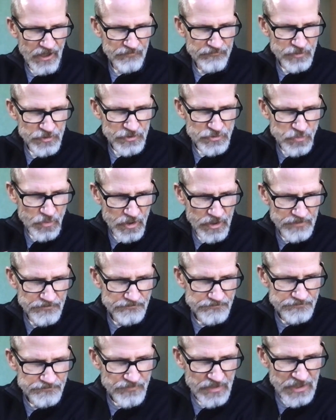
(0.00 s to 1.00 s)
verse 1,
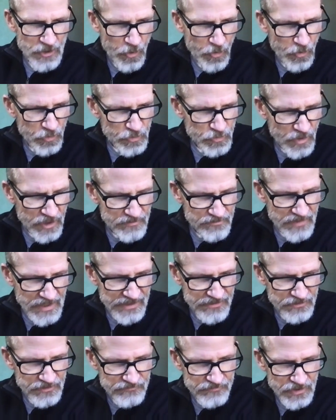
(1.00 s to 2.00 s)
behold what
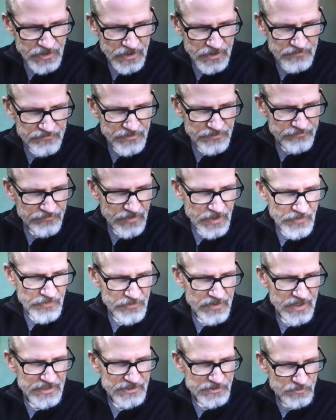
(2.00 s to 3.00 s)
manner of love the Father
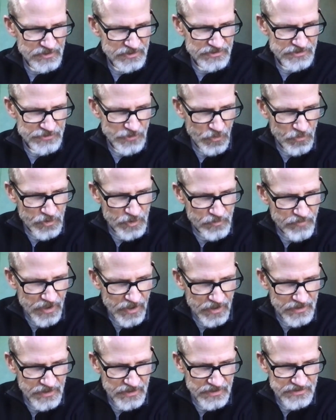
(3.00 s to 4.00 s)
has bestowed
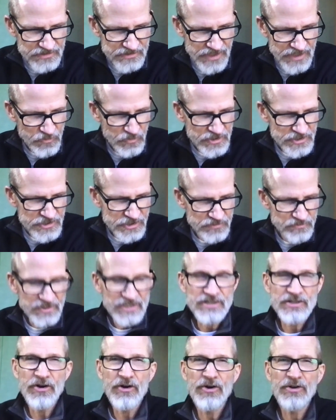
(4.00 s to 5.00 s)
upon us, that we should be
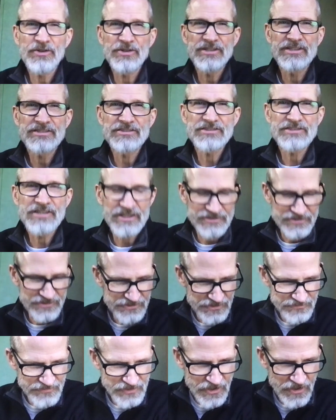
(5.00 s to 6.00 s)
called the sons
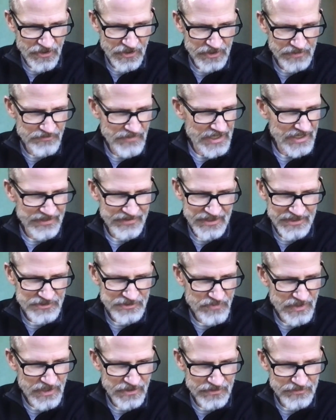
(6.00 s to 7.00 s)
of God. Man, that's
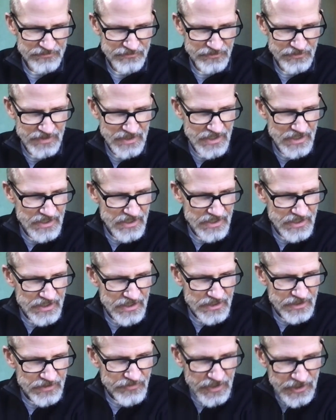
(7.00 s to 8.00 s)
powerful.
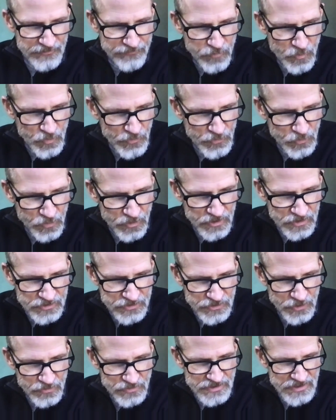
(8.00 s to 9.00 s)
Therefore the world
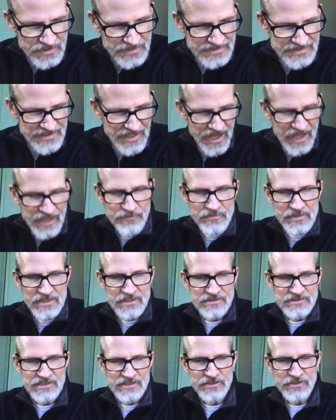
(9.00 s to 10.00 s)
knows us not,
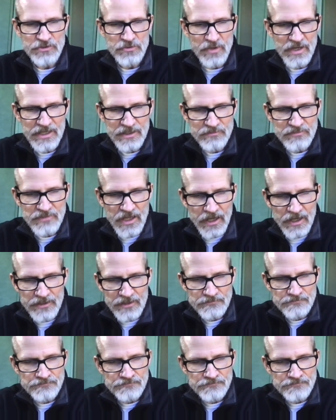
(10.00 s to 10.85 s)
because it knew him not.